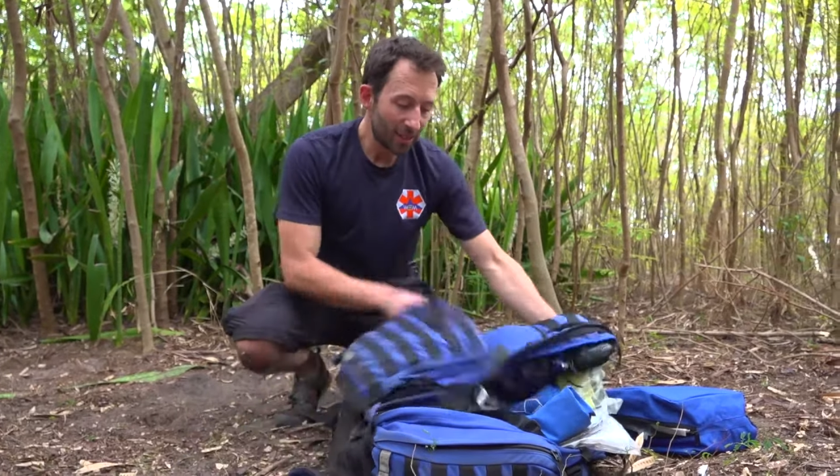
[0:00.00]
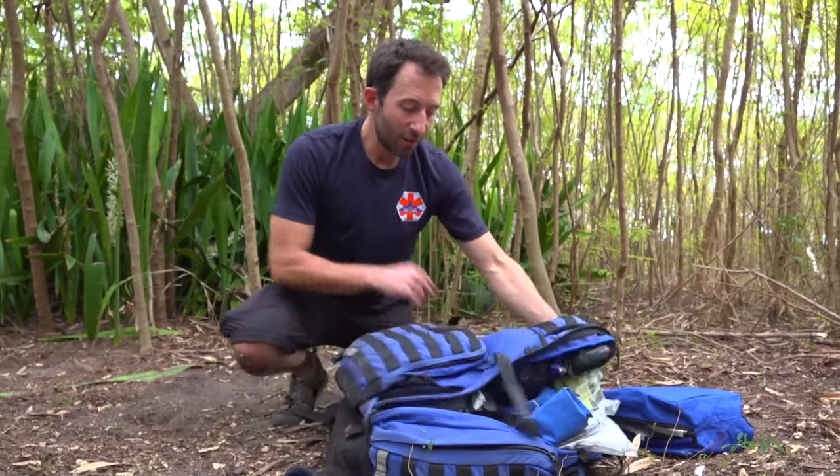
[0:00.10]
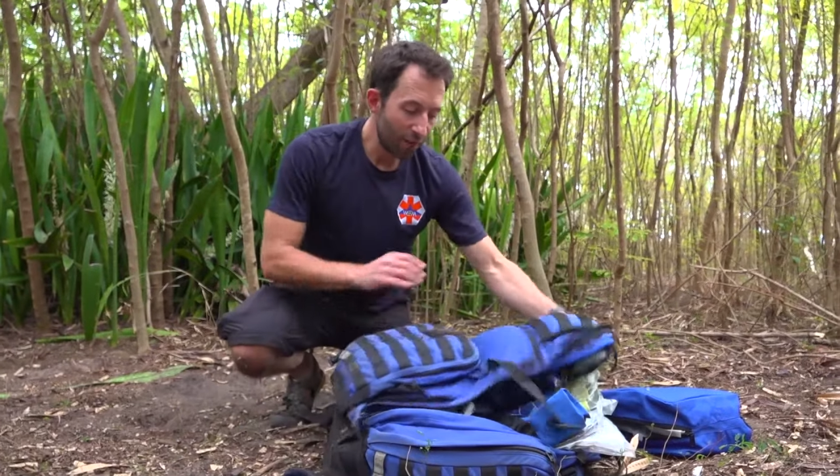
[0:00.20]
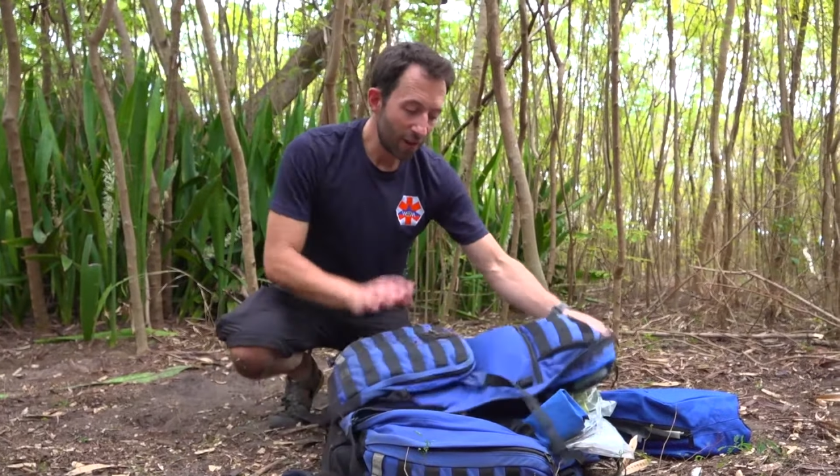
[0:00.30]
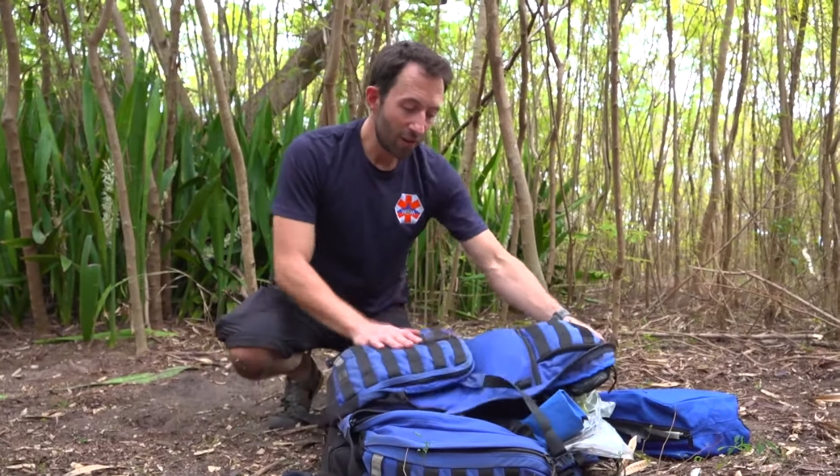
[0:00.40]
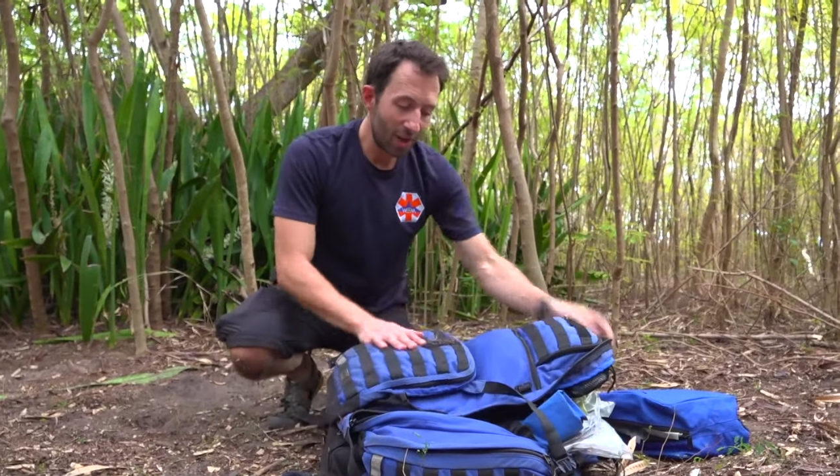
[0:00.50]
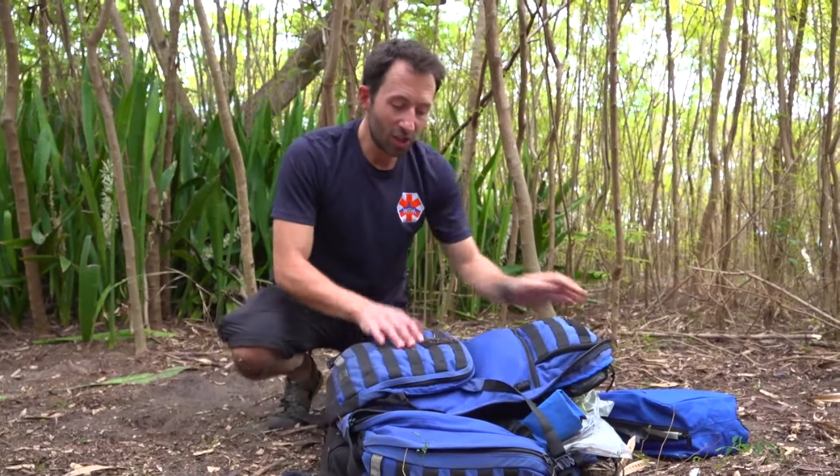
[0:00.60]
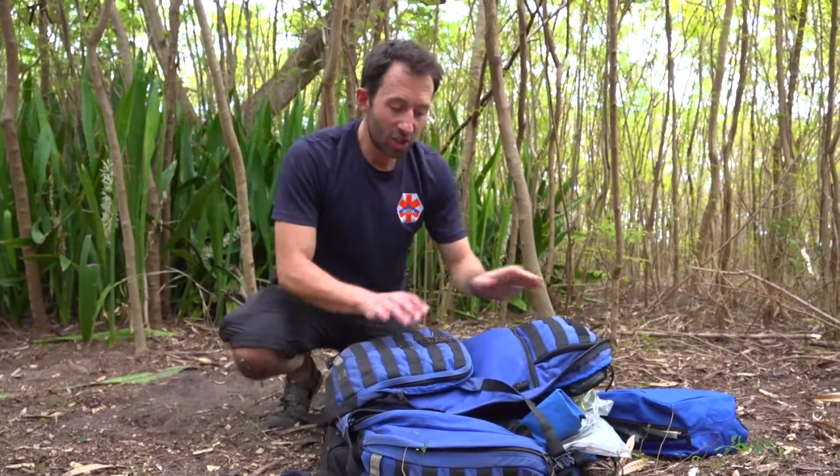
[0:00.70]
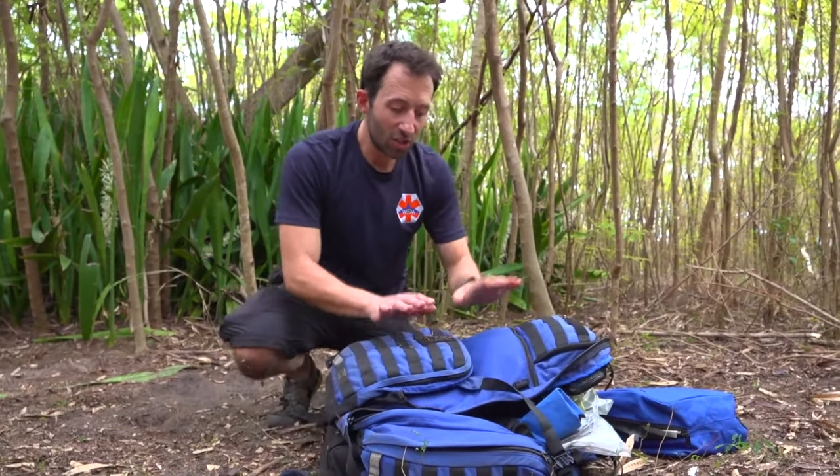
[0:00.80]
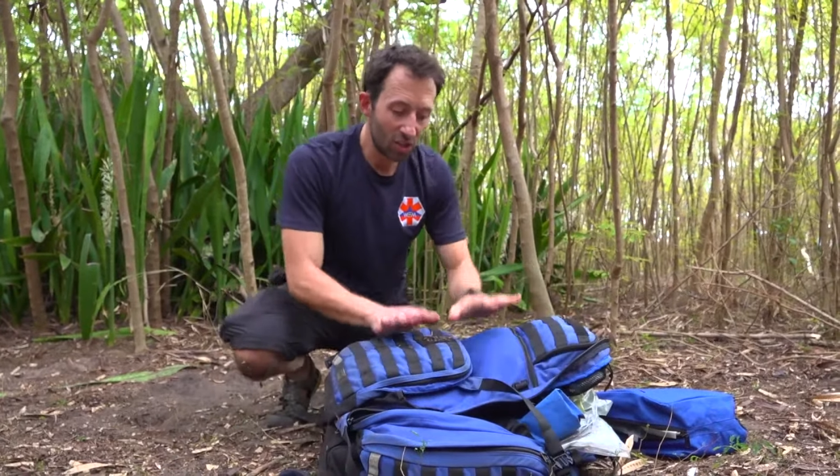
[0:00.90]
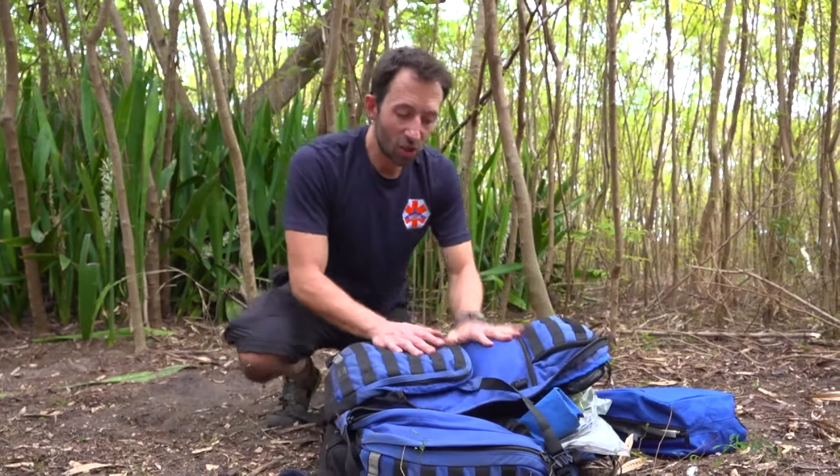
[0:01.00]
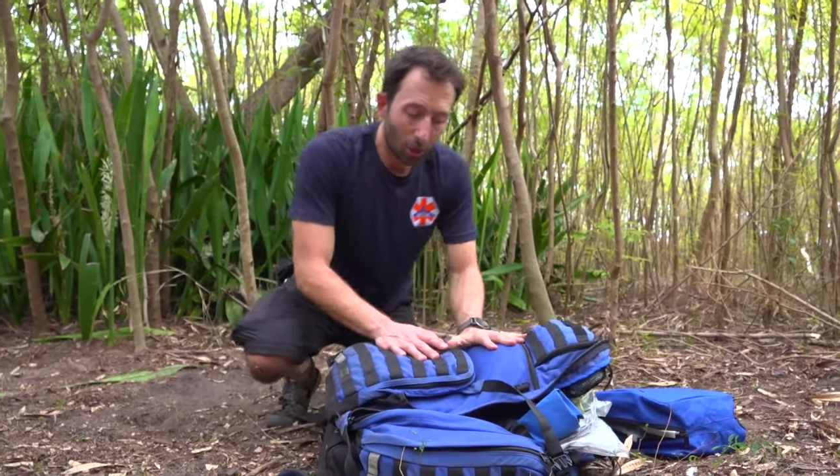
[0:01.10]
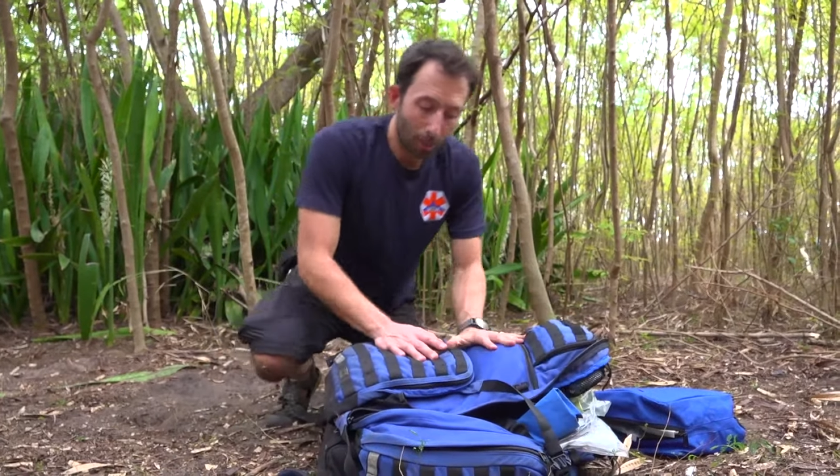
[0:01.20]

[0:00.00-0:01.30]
configuration's not